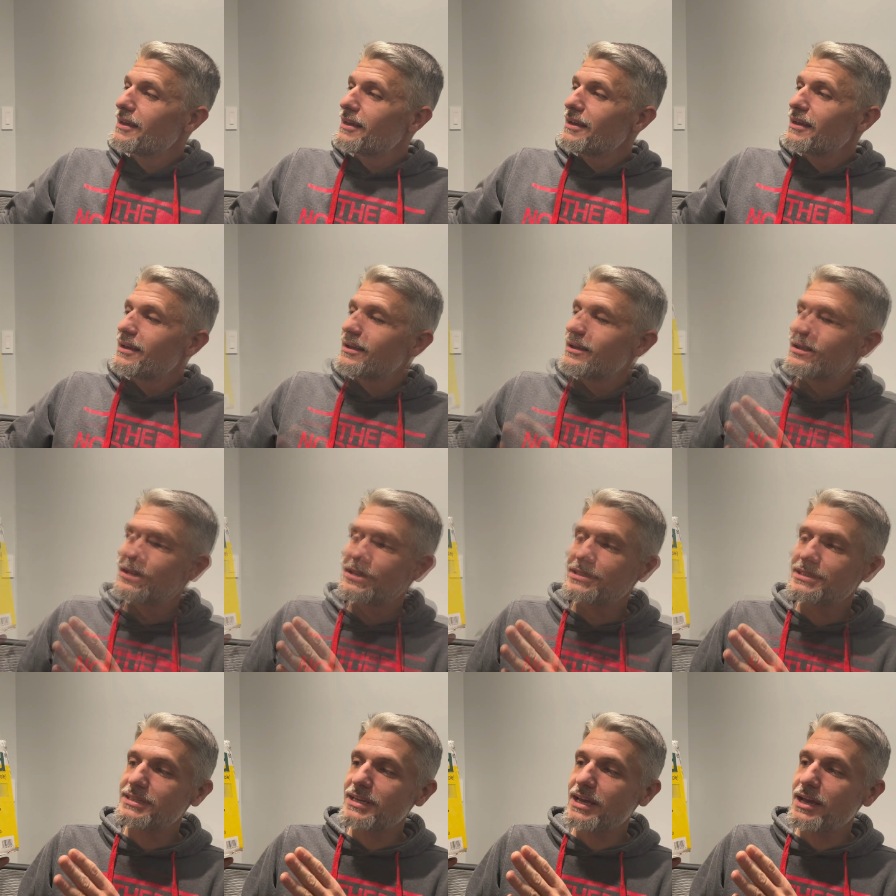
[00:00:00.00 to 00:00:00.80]
It's
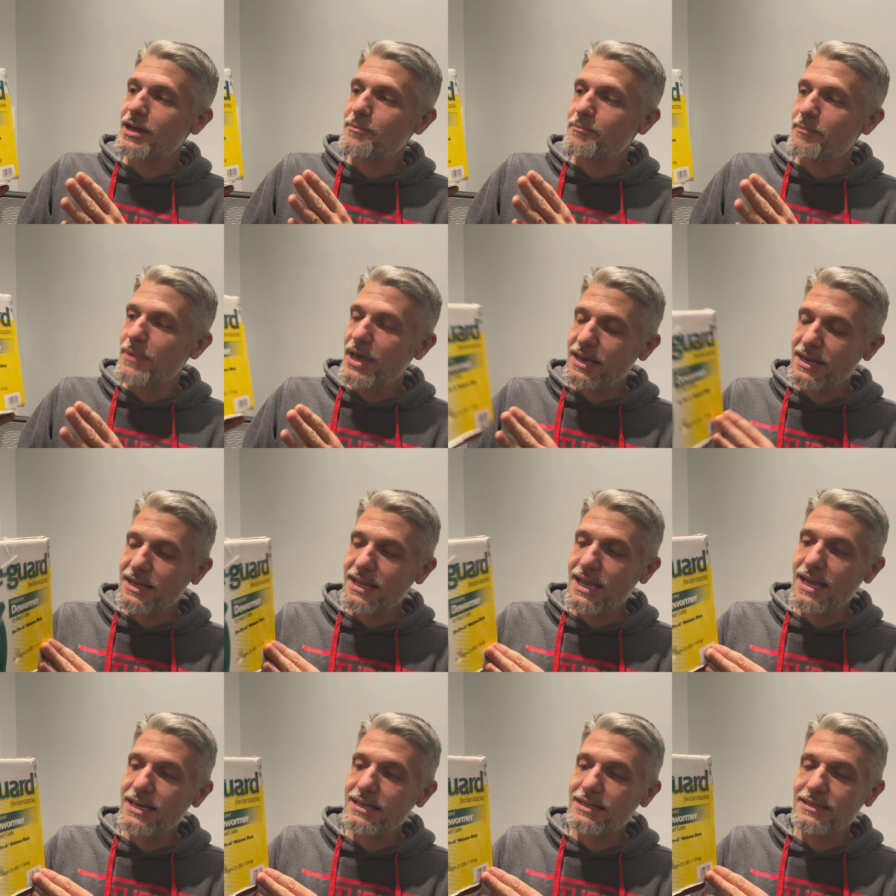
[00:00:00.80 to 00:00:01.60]
just a
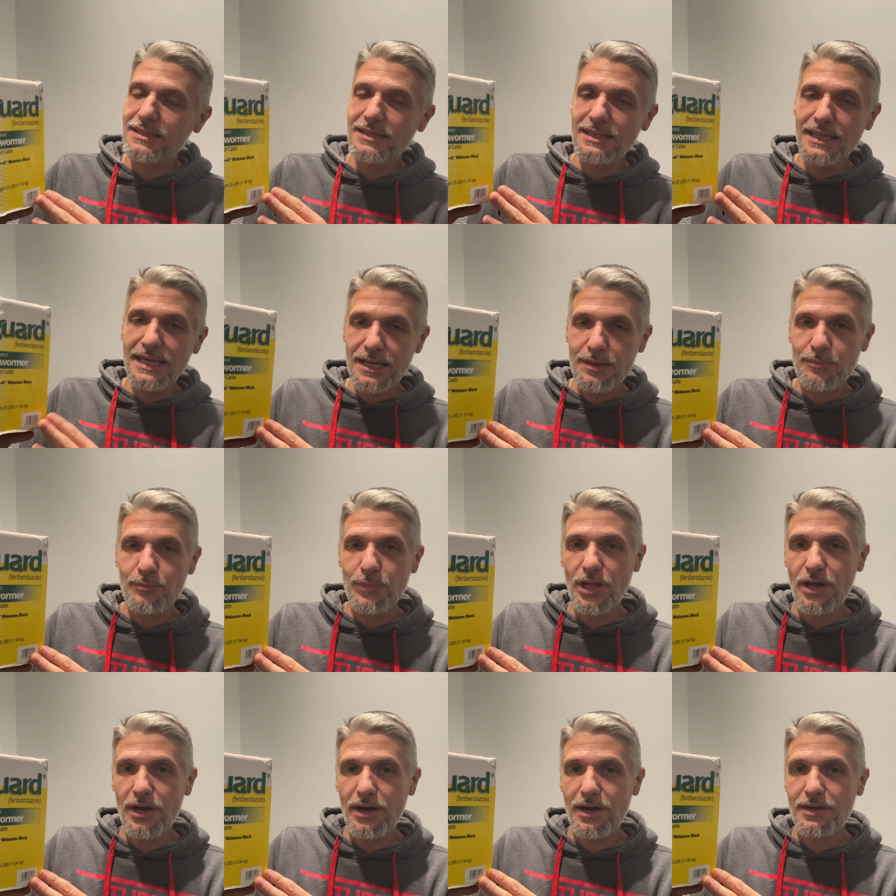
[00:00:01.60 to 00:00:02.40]
medicated lick
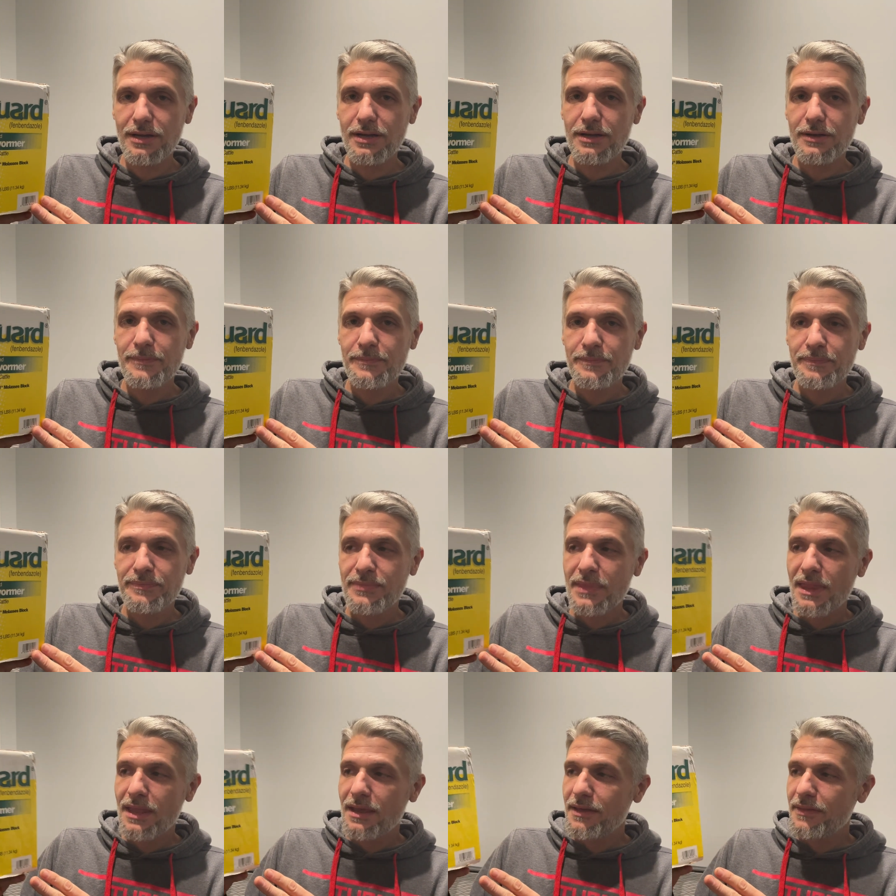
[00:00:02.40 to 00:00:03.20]
block
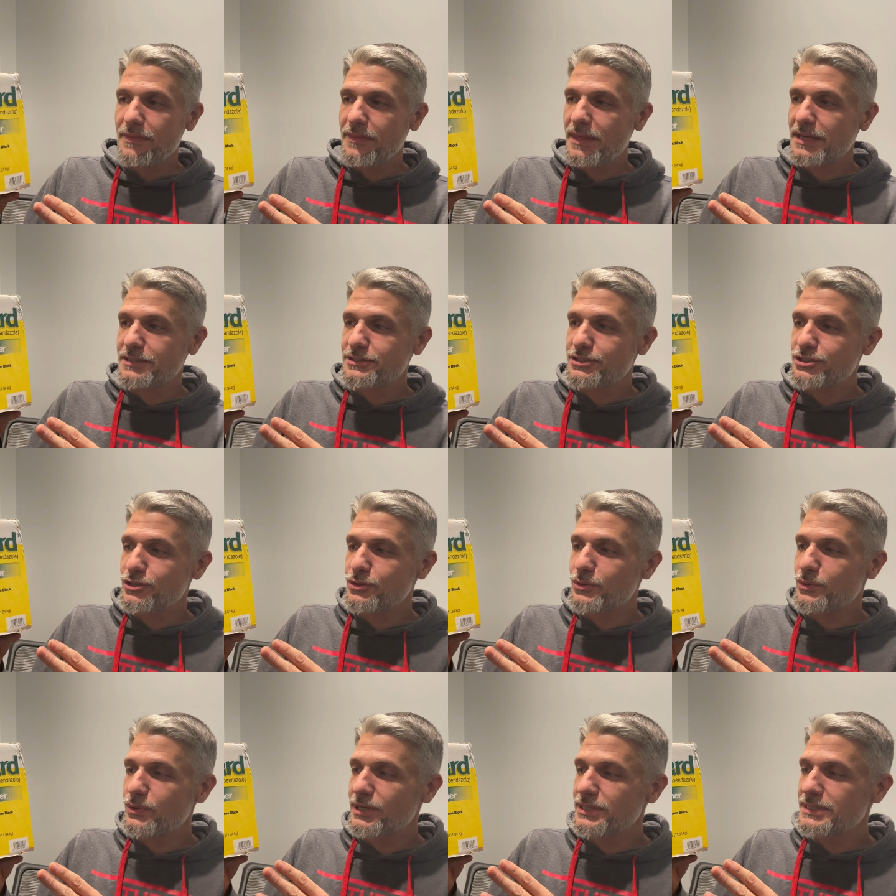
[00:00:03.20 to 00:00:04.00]
that
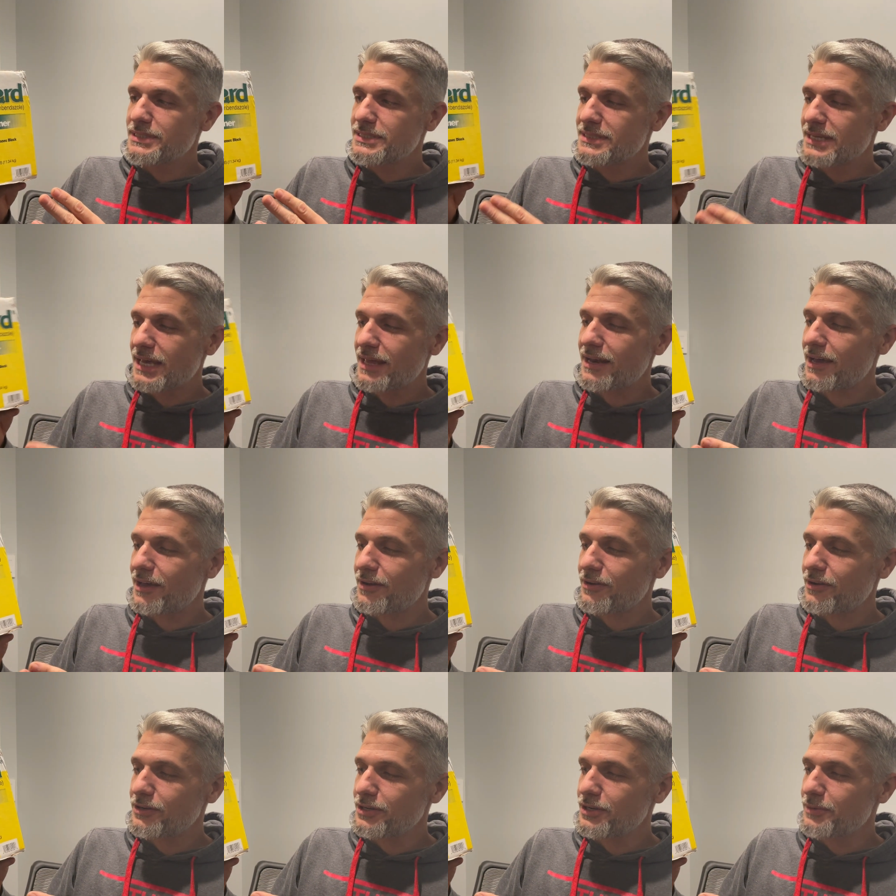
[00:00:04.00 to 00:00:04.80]
you would set out
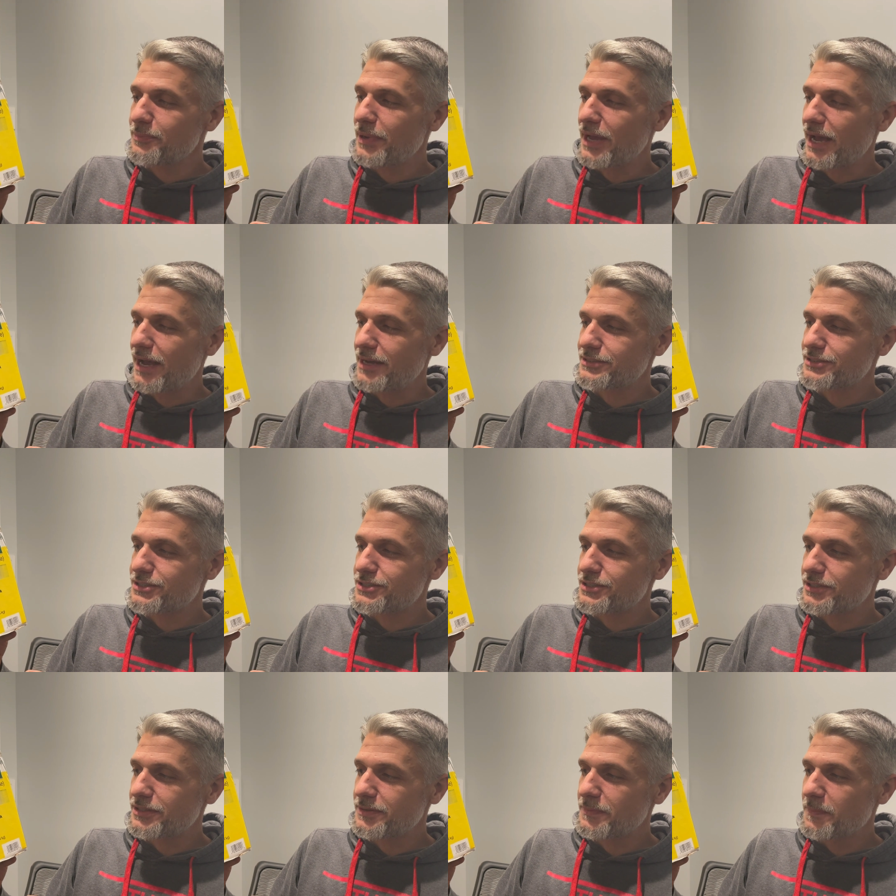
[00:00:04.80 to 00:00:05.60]
on your
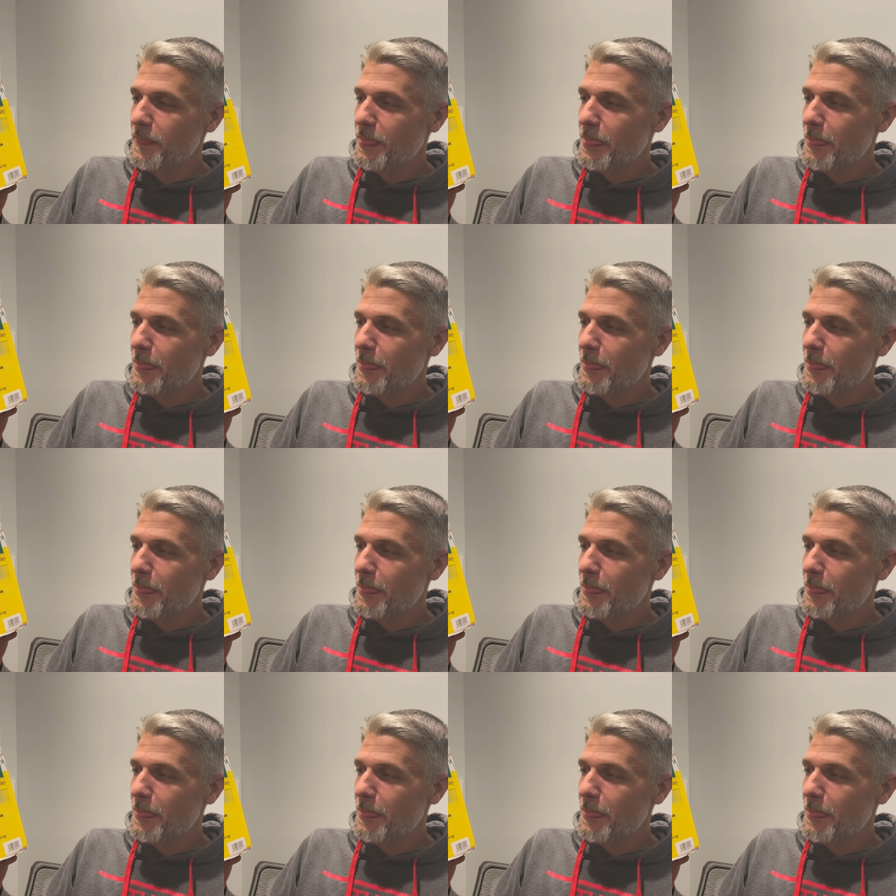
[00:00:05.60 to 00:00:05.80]
pasture.